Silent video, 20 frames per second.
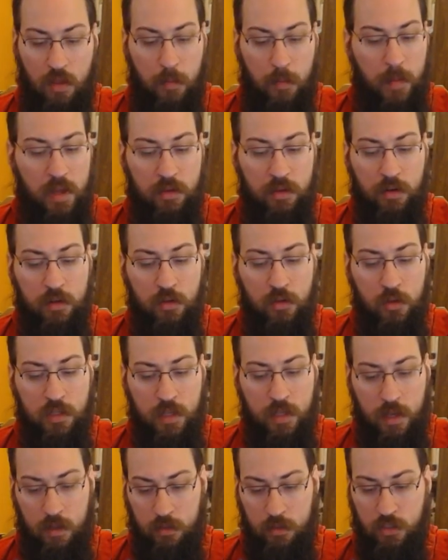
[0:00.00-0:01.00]
The maître
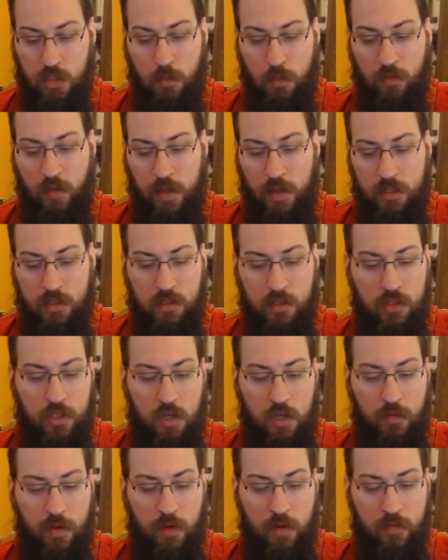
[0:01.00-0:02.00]
d'hôtel supervised the
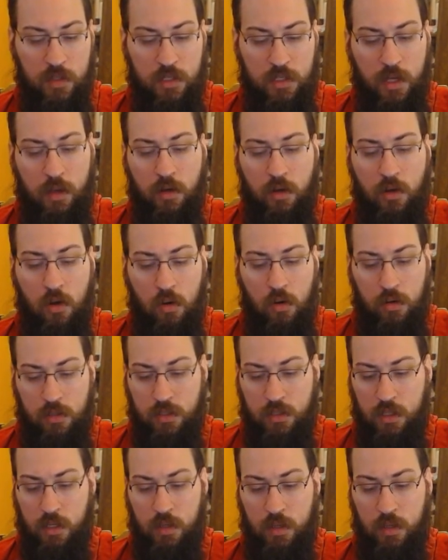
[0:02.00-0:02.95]
serving of the second course,